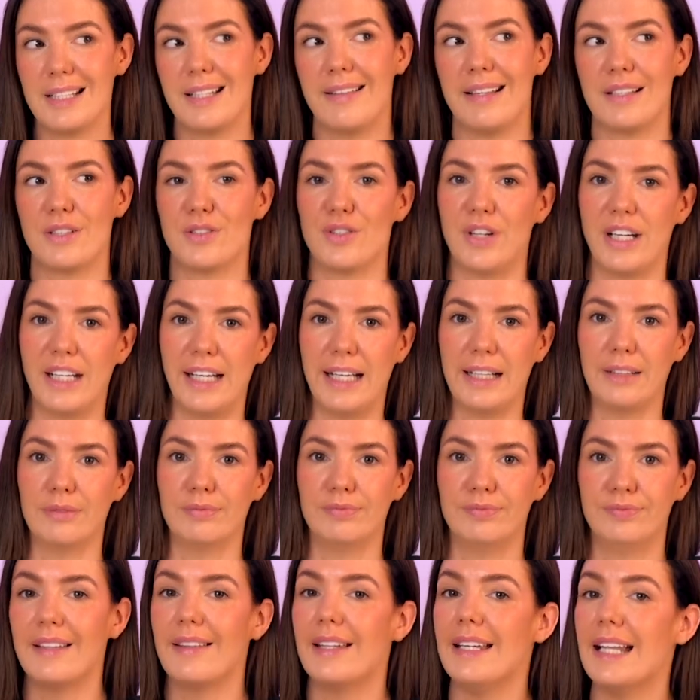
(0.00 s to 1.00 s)
that's training.
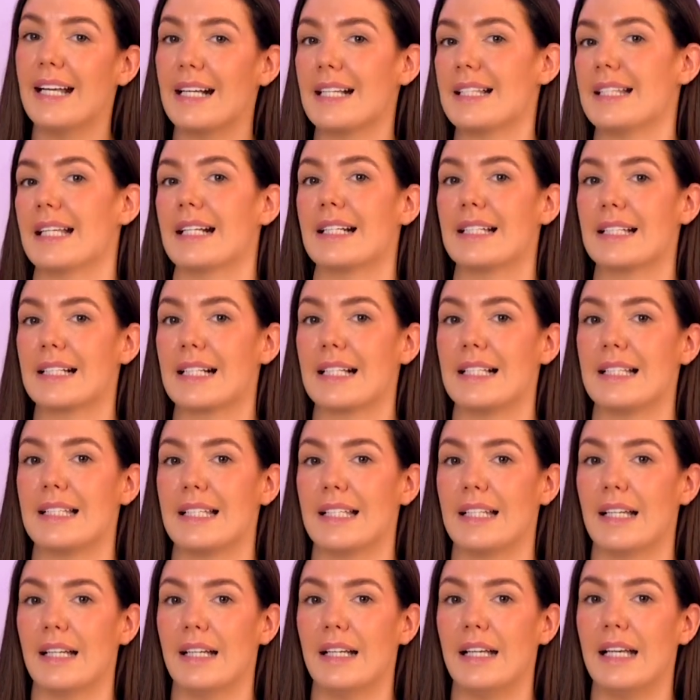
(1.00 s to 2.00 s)
The next thing to
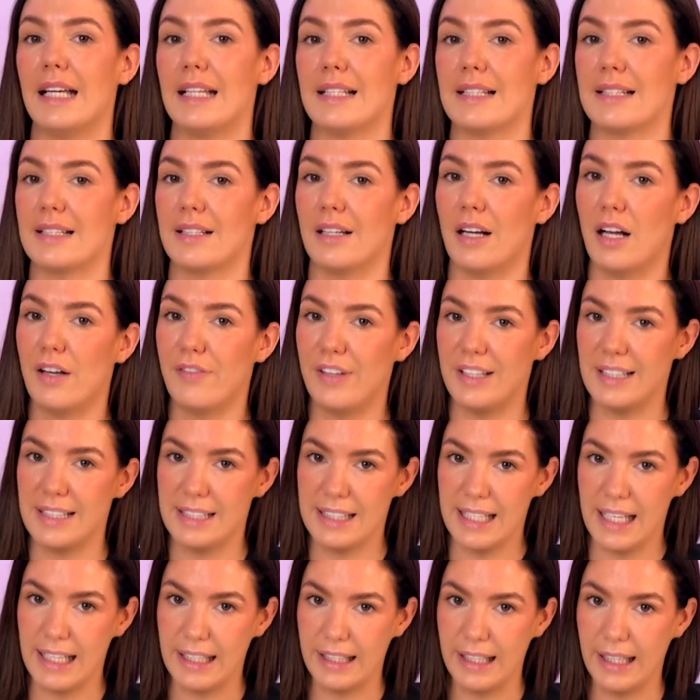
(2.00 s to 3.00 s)
consider is staff
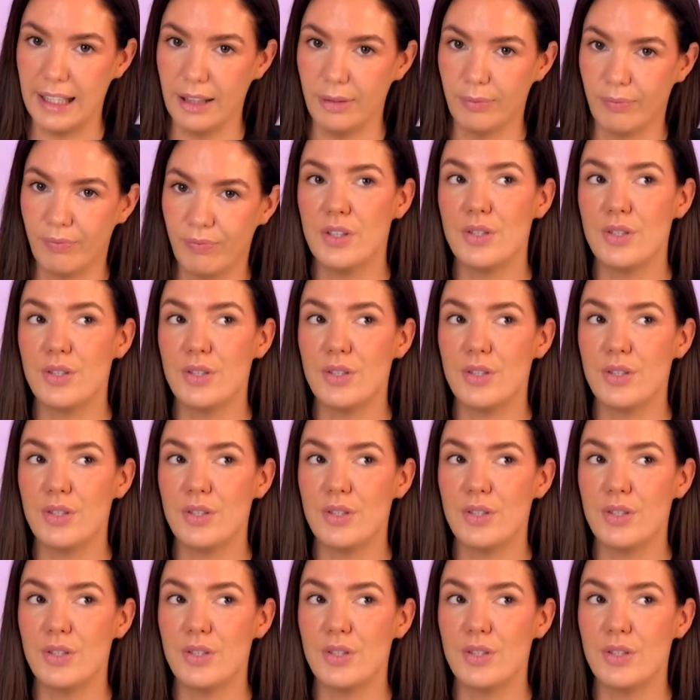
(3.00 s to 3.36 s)
entertaining.